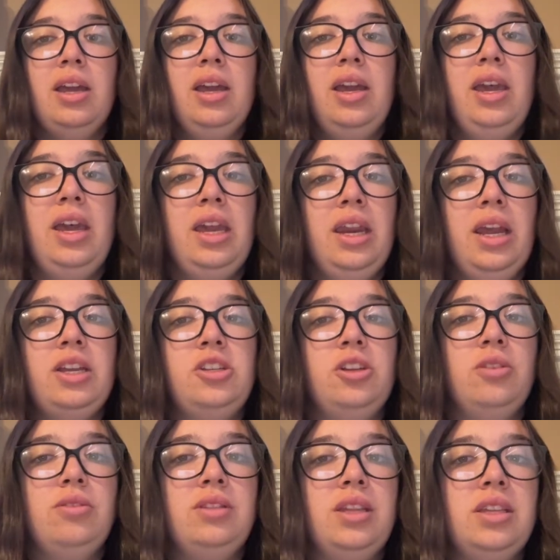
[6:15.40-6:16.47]
And I
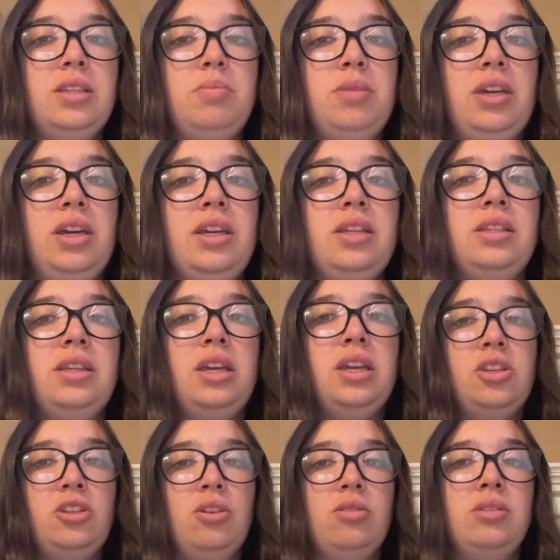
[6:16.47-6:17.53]
chose this because it
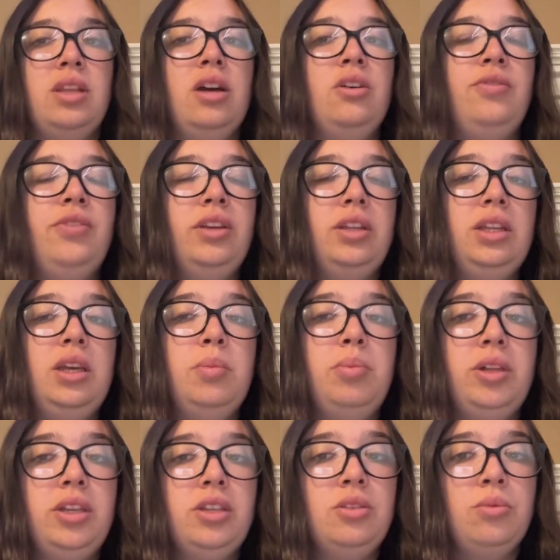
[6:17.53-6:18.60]
shows that Ophelia
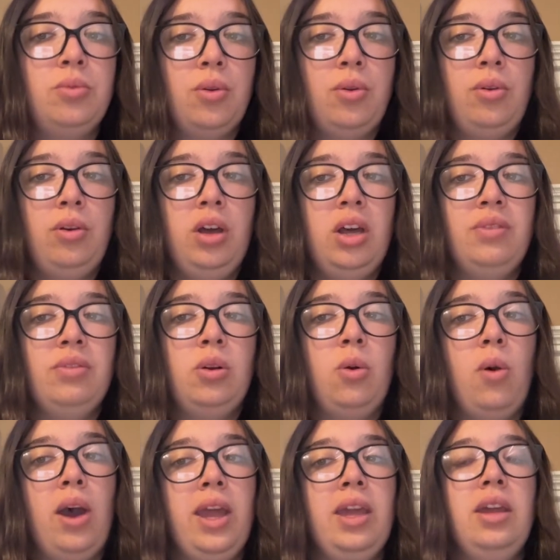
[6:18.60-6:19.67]
plays the role of a
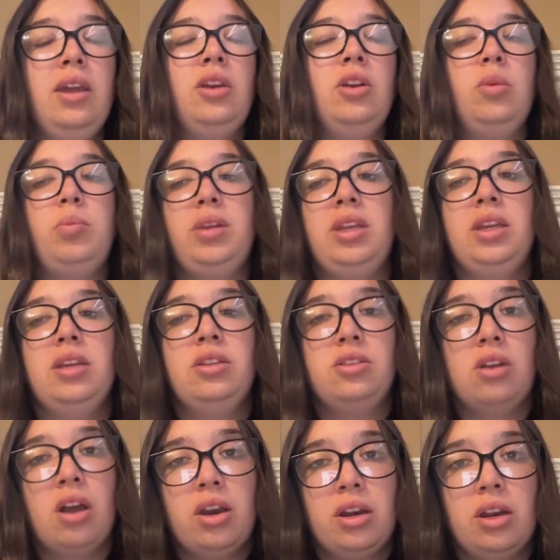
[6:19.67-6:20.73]
quiet and obedient
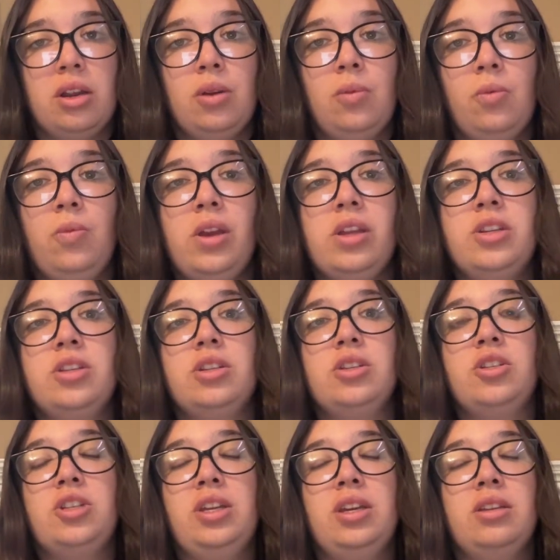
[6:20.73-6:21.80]
daughter, which
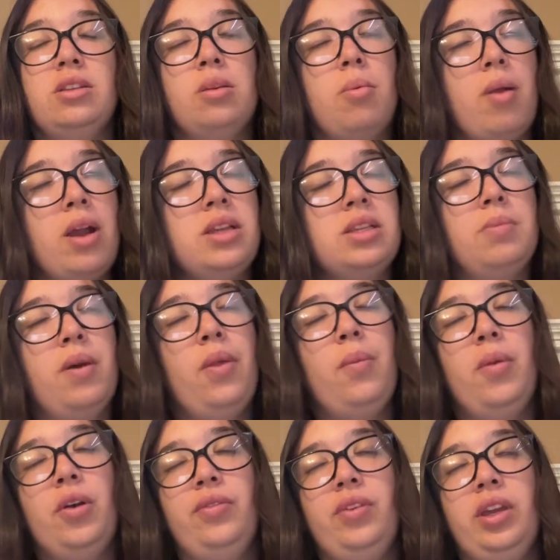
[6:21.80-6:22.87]
she is suppressed by the
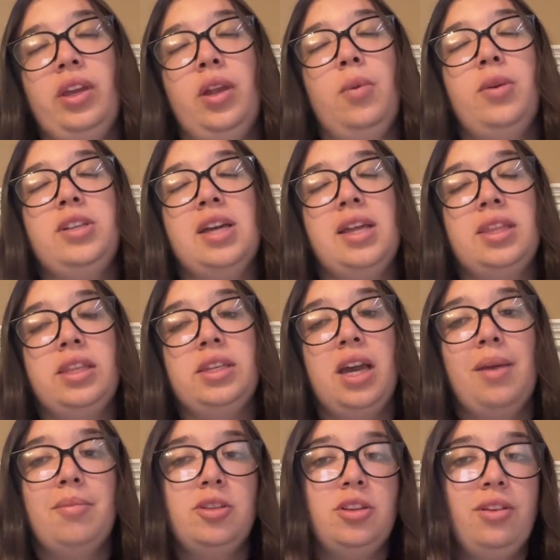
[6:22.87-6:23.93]
male figure, which at the
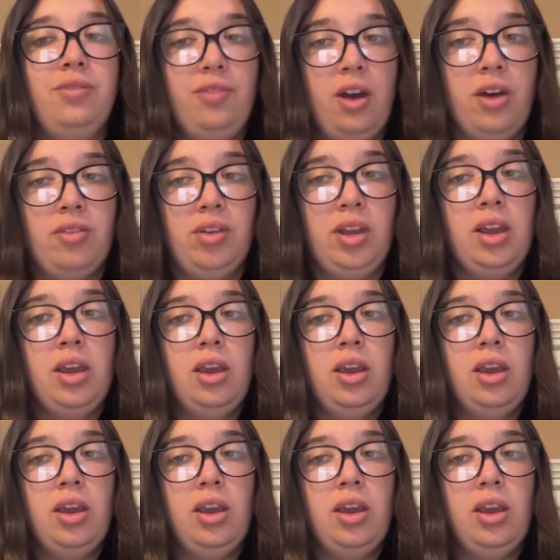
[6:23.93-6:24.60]
time was her father.